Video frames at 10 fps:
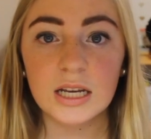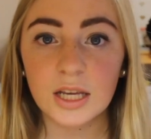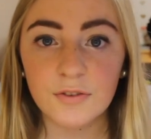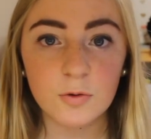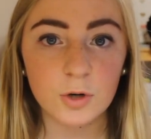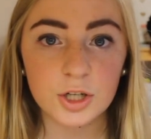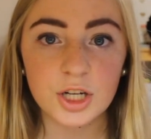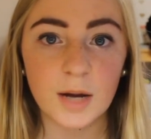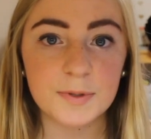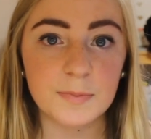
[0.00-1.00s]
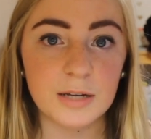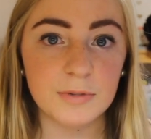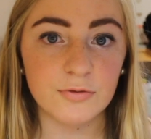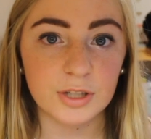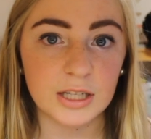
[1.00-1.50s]
giving workshops made
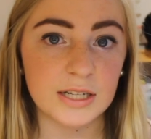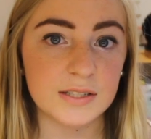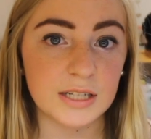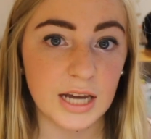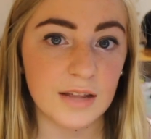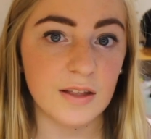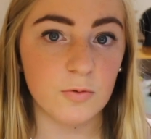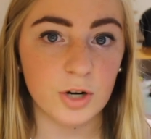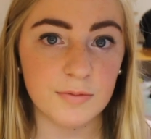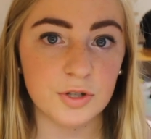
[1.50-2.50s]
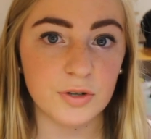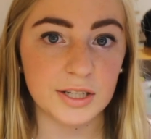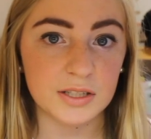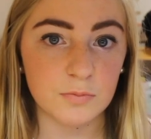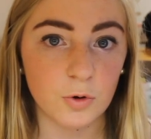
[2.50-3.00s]
me realize again that what I'm
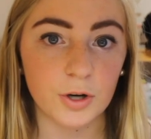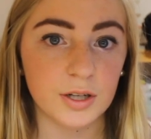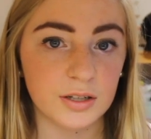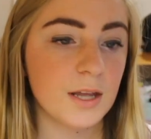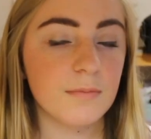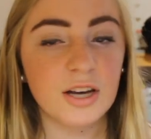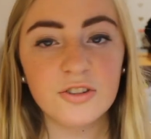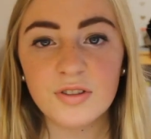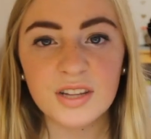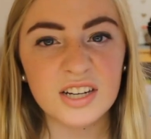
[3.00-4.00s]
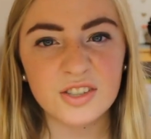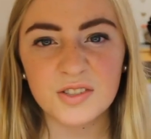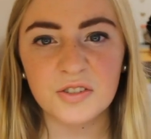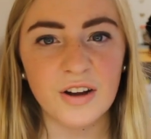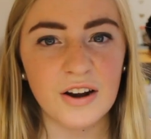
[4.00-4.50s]
doing is important. But other than that,
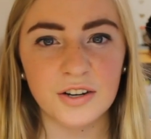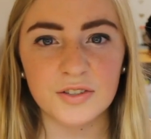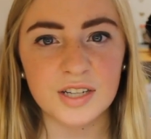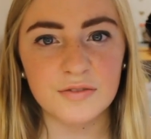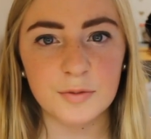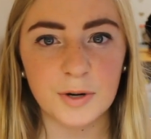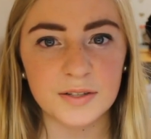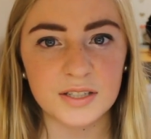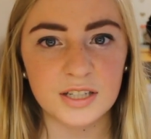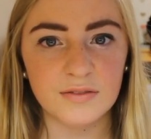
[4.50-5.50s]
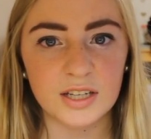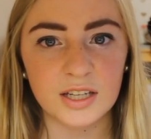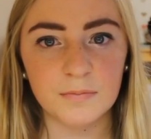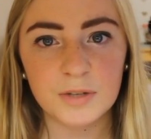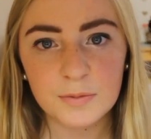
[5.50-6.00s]
just surrounding yourself with
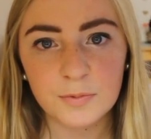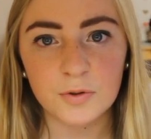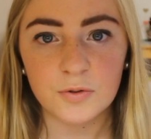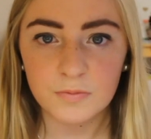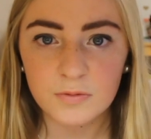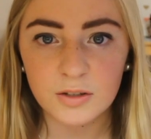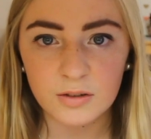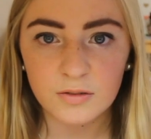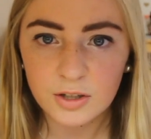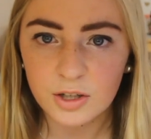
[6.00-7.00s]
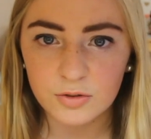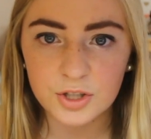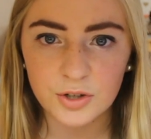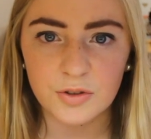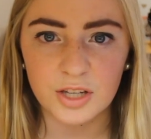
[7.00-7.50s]
positivity and people who,
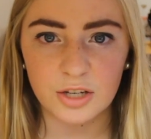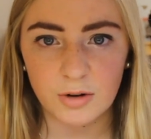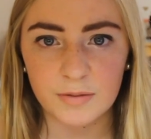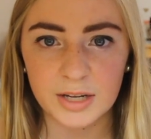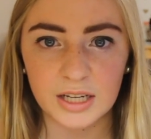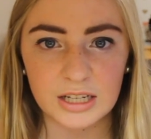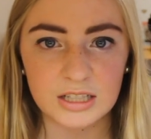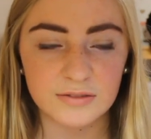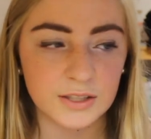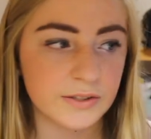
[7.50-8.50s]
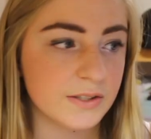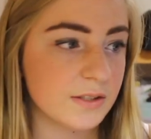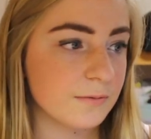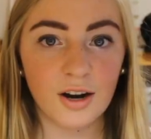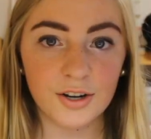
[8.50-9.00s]
show you that you are making a
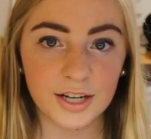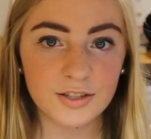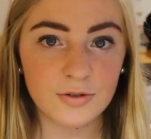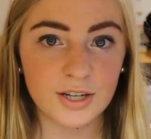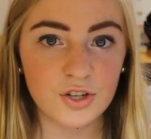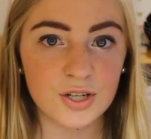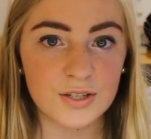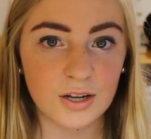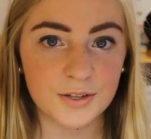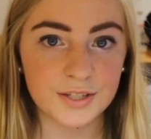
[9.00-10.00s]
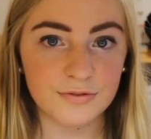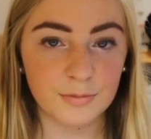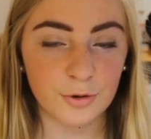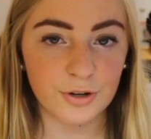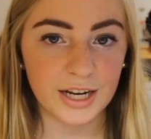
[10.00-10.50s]
difference. Our next question is also
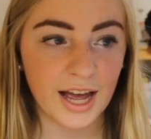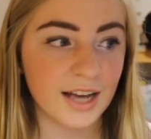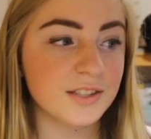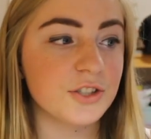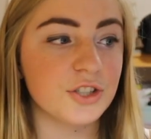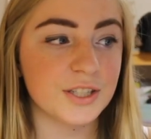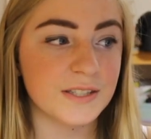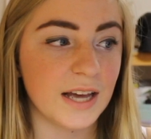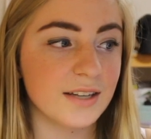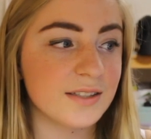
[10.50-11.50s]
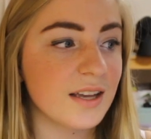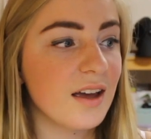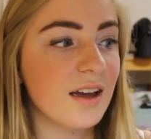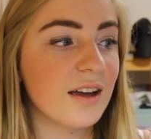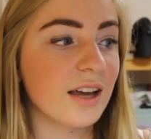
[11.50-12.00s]
from Maria S. She says,
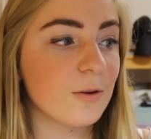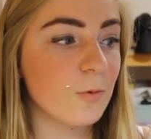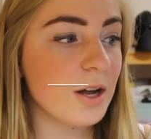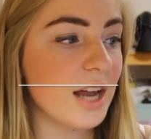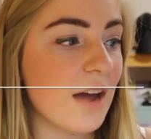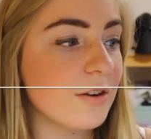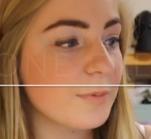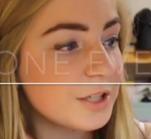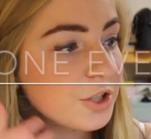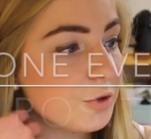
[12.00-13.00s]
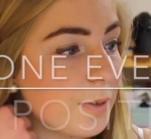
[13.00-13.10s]
can one ever be too